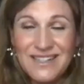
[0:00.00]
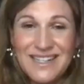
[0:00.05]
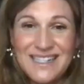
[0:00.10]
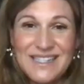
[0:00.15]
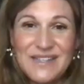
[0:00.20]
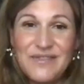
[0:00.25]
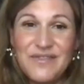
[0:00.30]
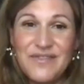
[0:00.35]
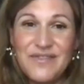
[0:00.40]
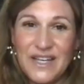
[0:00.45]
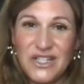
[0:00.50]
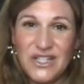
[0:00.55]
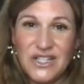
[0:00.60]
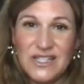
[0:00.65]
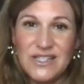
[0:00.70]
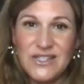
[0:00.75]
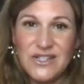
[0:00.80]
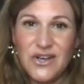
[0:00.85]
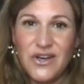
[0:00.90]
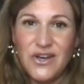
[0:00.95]
It's
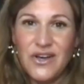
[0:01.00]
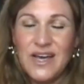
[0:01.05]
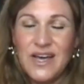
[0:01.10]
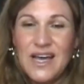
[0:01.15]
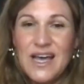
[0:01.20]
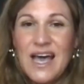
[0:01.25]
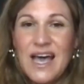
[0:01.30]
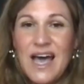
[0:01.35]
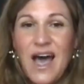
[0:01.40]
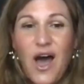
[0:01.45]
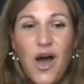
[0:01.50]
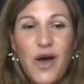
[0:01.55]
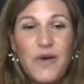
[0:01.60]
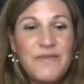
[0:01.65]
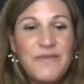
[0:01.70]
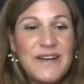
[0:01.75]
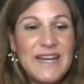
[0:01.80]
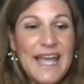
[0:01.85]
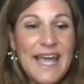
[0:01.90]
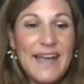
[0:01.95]
infectious. So
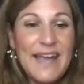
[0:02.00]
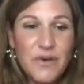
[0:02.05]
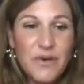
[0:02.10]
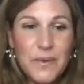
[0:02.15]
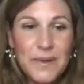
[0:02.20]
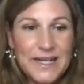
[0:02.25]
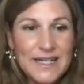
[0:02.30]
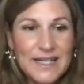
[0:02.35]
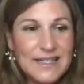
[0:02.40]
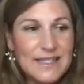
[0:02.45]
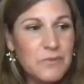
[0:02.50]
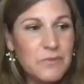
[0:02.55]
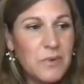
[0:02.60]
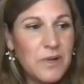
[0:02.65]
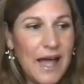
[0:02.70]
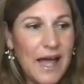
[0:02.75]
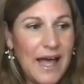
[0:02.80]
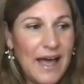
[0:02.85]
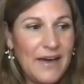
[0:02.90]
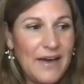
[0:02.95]
hopefully everyone will
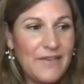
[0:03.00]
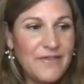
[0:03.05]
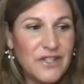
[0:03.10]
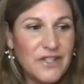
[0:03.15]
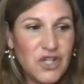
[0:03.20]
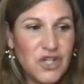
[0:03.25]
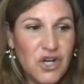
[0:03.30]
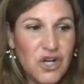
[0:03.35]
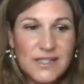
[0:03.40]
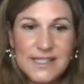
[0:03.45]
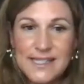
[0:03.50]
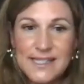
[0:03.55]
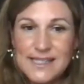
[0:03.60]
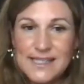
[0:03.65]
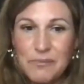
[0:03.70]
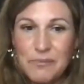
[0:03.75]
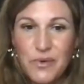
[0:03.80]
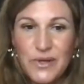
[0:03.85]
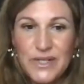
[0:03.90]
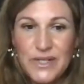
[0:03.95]
have a chance at
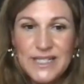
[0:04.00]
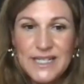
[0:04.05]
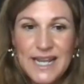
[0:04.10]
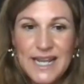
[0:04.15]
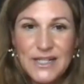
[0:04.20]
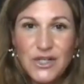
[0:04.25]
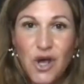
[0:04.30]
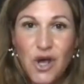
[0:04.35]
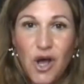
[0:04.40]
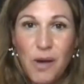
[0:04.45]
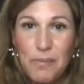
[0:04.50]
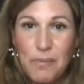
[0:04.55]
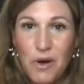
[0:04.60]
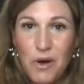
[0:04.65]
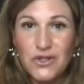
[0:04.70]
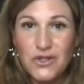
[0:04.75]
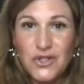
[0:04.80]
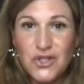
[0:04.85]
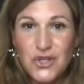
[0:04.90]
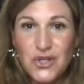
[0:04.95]
some point today to hop
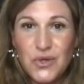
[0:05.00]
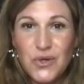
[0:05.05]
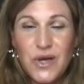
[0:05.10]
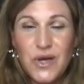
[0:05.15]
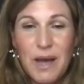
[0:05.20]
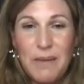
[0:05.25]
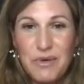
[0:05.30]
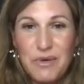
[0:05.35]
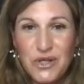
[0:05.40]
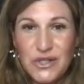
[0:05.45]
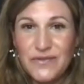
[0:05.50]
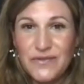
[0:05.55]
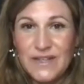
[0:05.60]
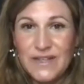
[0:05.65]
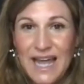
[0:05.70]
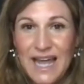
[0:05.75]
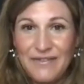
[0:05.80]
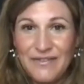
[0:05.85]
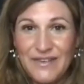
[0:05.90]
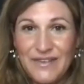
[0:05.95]
onto A Beautiful
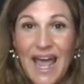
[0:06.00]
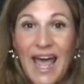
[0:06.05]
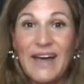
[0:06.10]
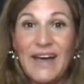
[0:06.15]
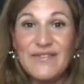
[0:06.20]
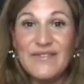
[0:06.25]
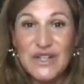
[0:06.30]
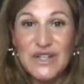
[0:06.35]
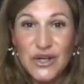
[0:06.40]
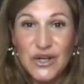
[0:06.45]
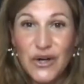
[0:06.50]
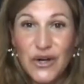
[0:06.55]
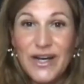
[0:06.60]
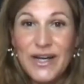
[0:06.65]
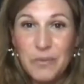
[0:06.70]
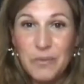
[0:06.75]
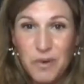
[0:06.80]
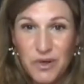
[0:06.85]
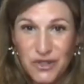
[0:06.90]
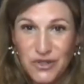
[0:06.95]
Life and have a look
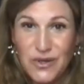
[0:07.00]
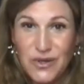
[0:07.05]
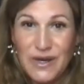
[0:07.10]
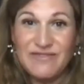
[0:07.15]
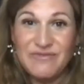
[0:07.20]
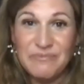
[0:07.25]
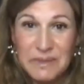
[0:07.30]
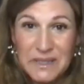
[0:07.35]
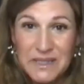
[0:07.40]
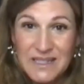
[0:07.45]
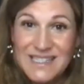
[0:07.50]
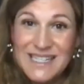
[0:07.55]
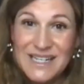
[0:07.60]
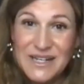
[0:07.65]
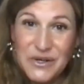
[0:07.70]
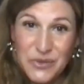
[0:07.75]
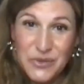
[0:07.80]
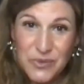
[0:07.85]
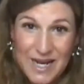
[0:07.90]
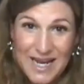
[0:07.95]
at what you have built and
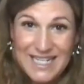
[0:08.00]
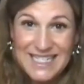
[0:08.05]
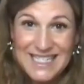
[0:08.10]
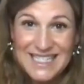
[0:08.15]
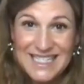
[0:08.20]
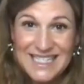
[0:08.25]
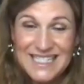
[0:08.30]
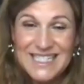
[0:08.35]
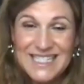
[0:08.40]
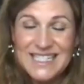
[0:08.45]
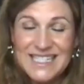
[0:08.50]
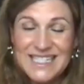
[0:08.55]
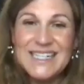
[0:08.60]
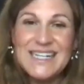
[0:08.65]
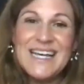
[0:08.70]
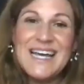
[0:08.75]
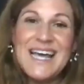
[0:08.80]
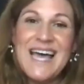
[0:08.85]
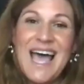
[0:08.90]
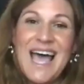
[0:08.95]
created
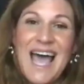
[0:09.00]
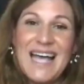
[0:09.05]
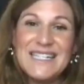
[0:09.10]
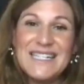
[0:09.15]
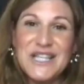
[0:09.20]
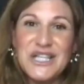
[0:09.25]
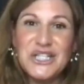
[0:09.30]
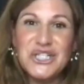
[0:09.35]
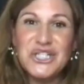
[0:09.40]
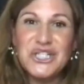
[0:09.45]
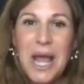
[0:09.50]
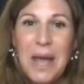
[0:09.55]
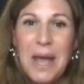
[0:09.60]
as the champion.